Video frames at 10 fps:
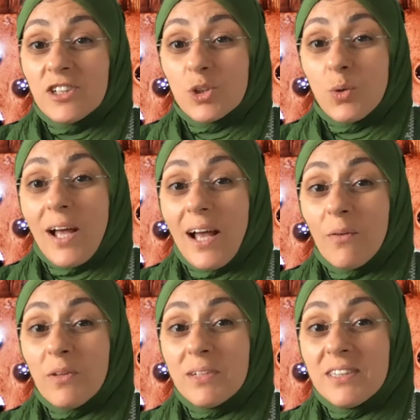and show
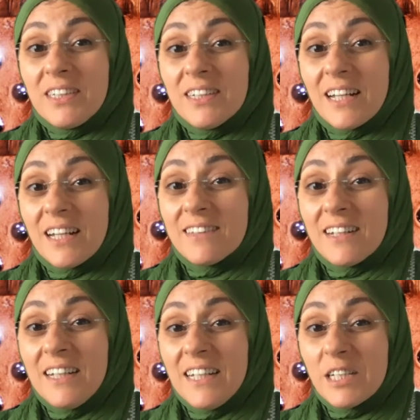how the material
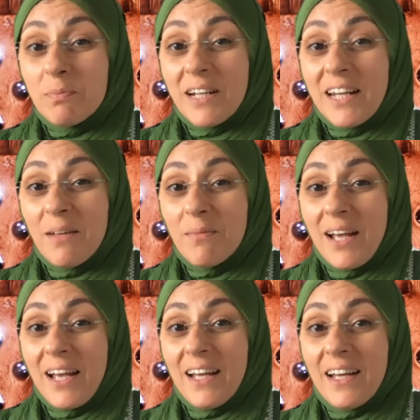and techniques became